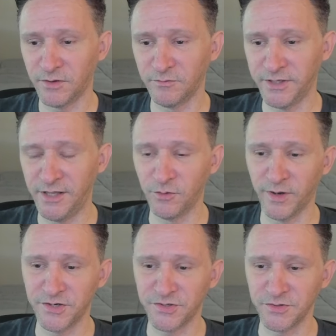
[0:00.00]
either
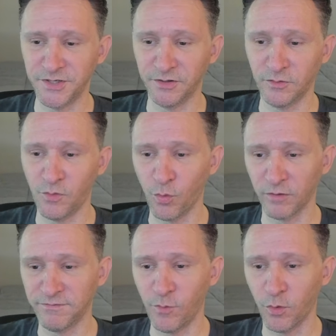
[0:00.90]
register 0 or
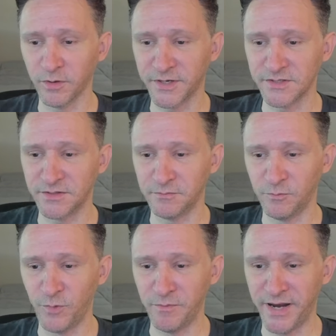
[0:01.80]
4 because
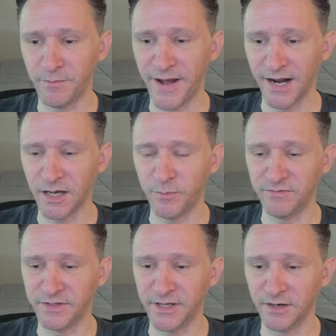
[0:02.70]
we made a backup of
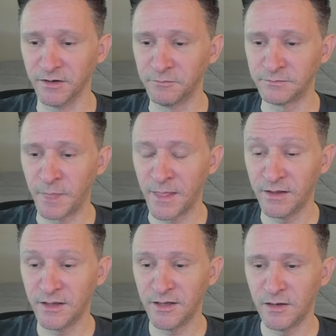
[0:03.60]
it there.
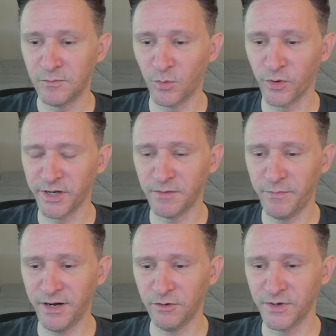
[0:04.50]
But we're going to
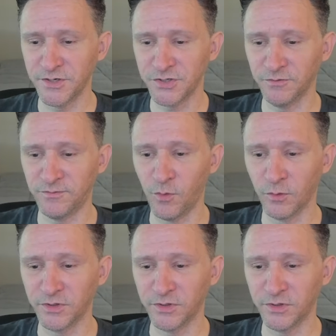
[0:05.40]
compare register 4 with